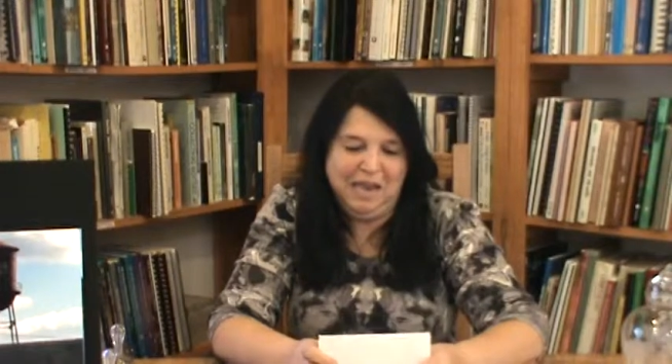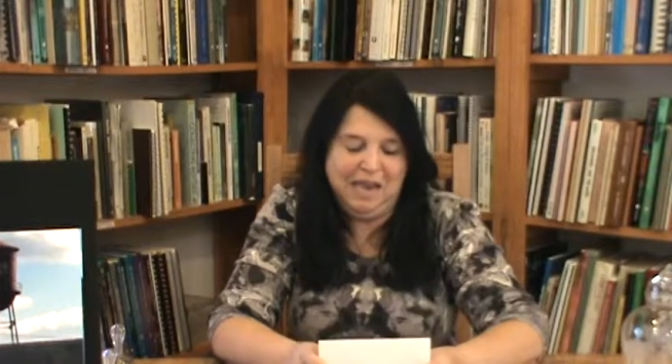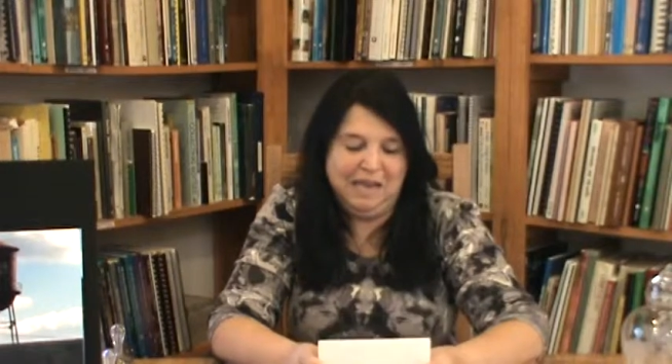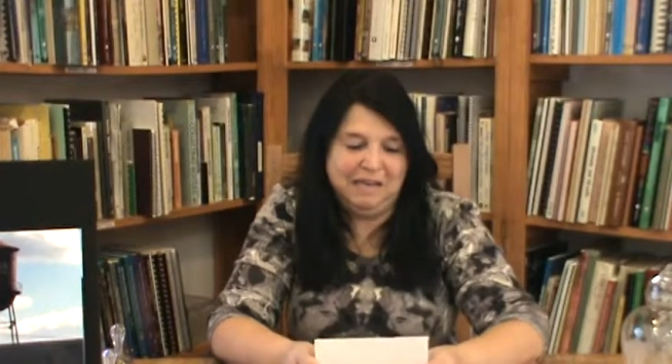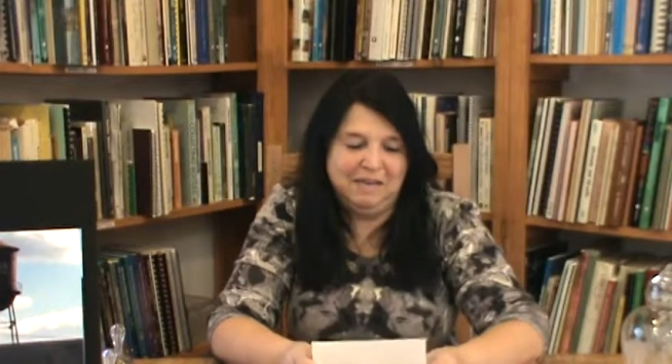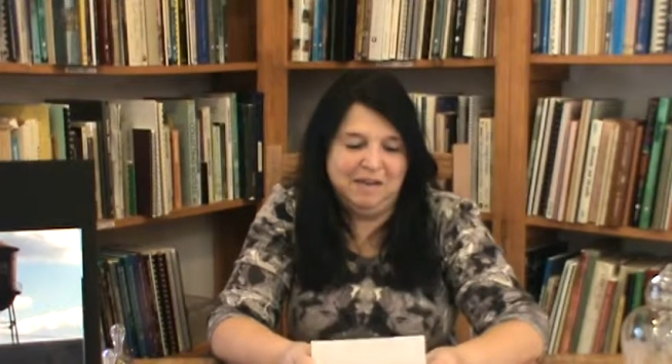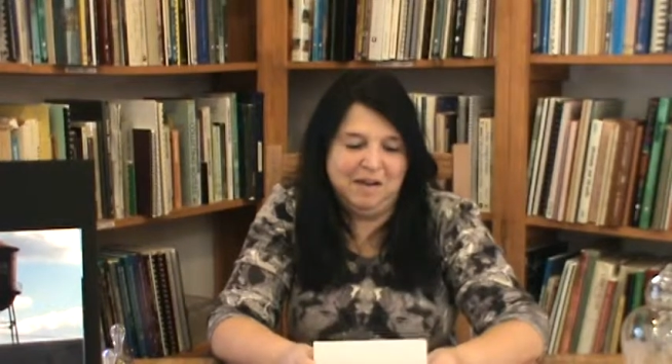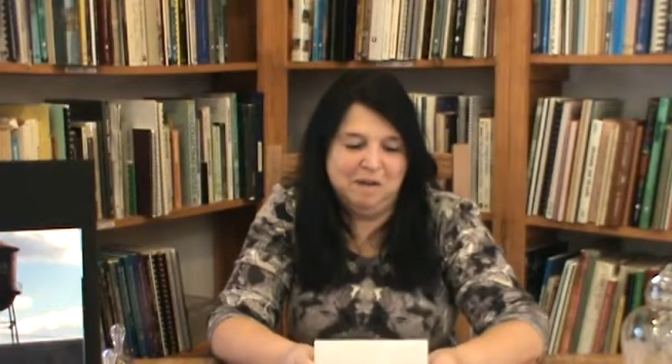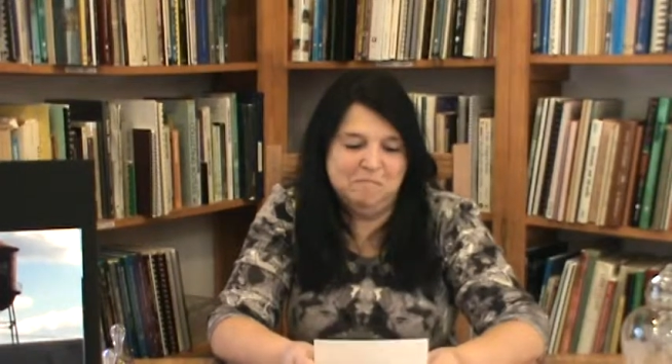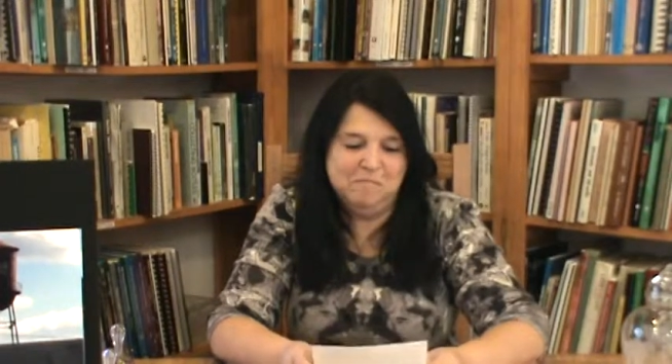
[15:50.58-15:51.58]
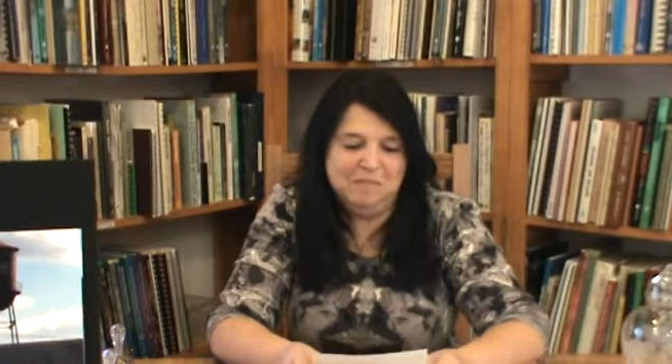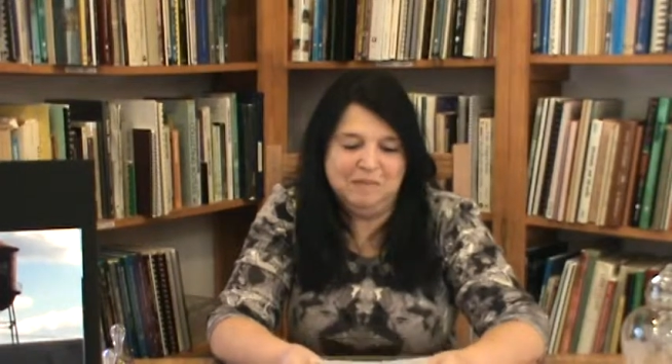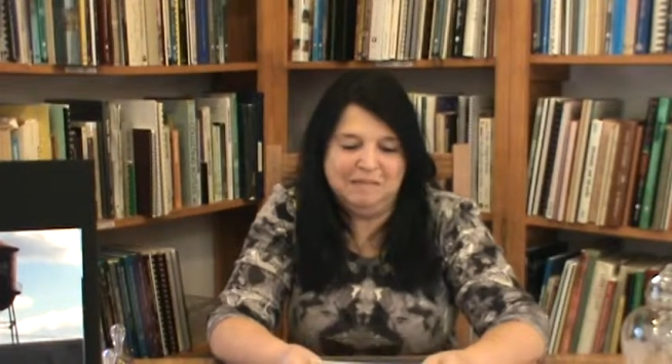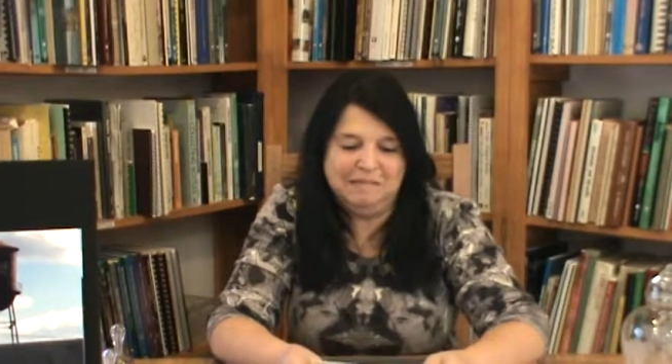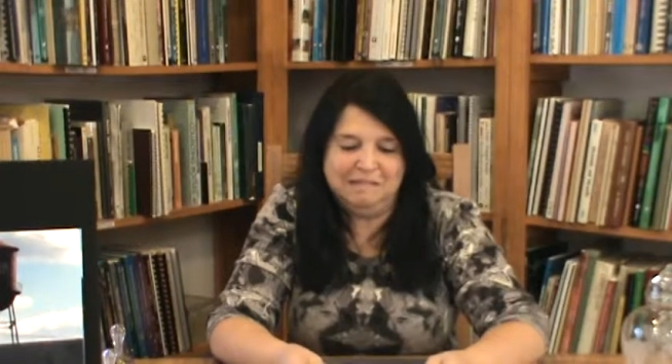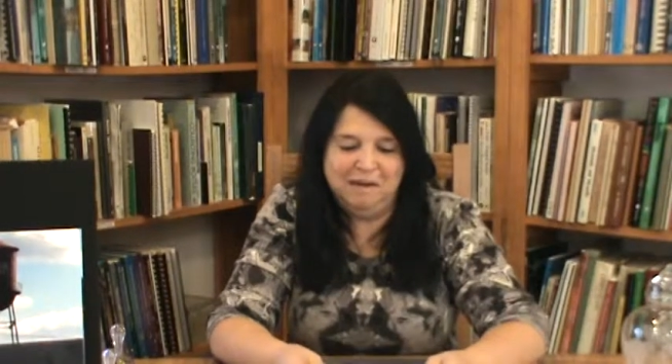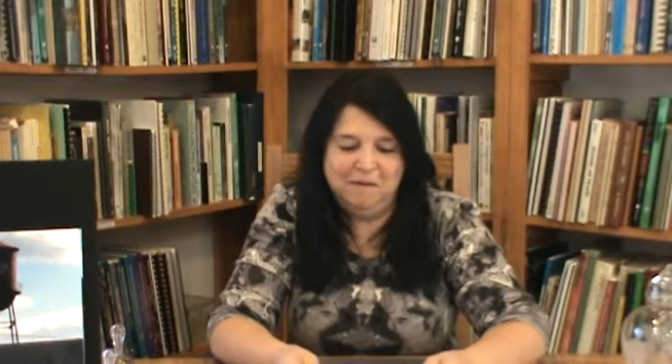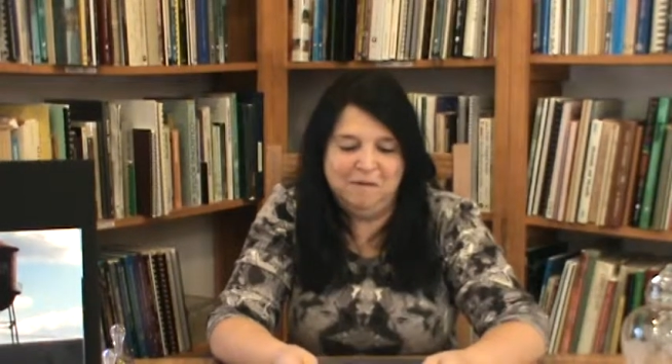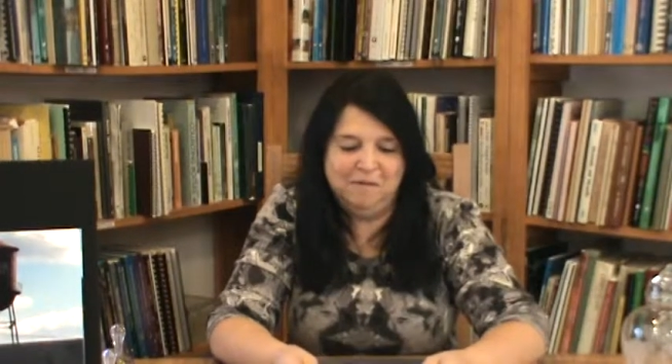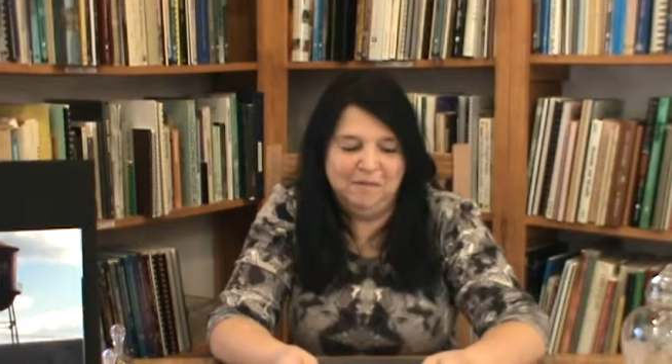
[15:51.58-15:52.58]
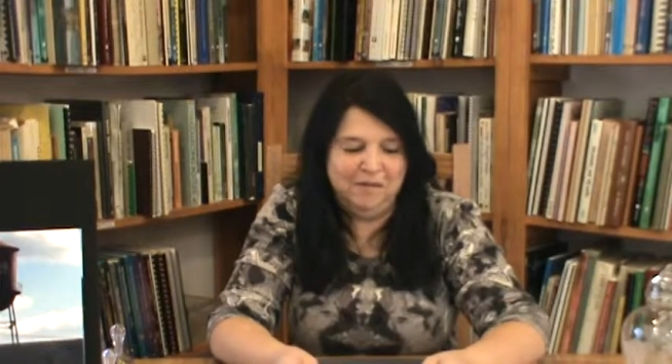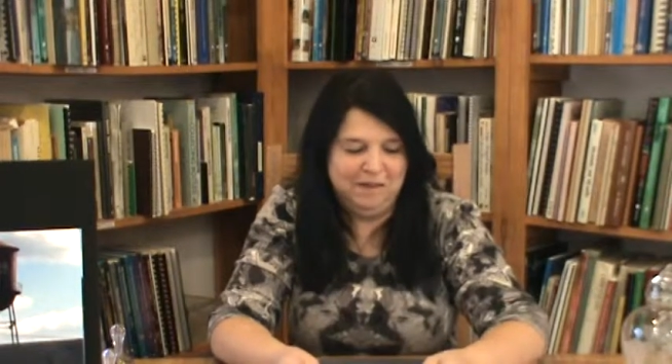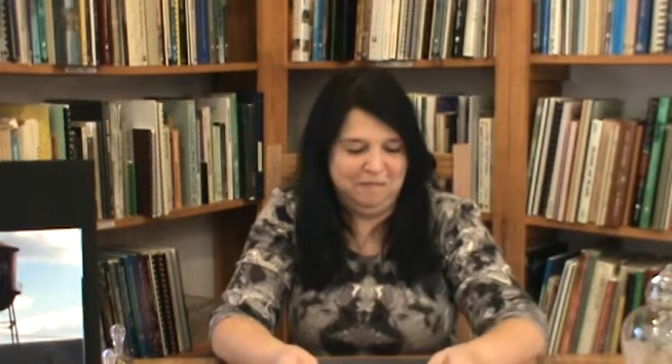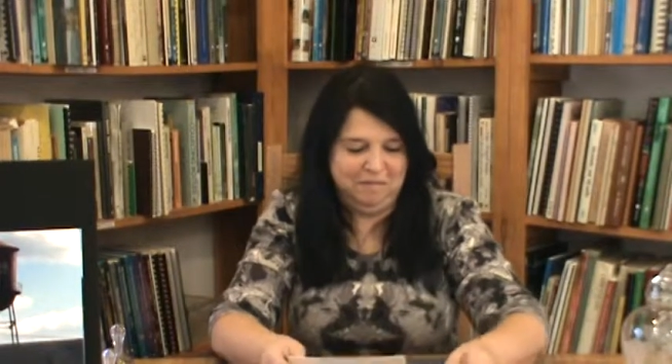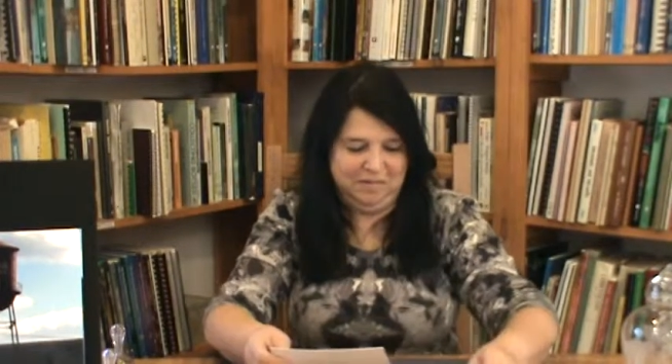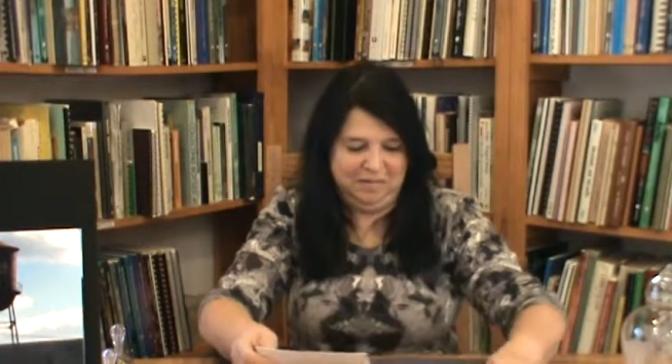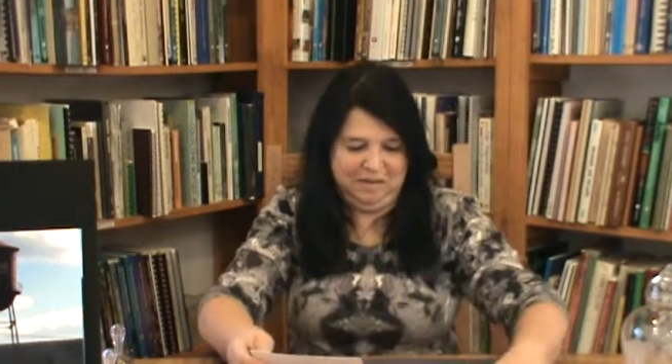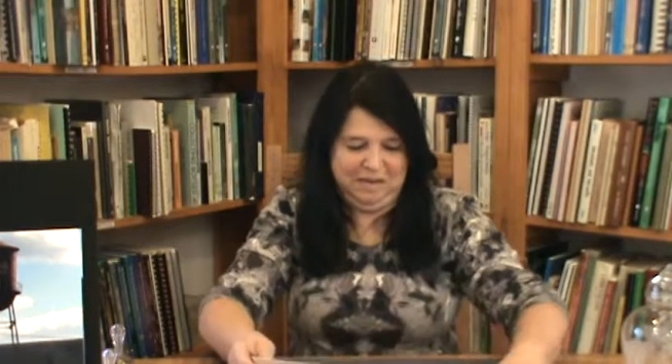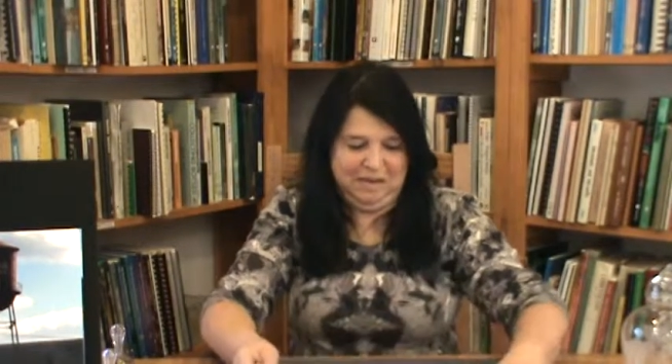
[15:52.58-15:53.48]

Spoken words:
And so, which,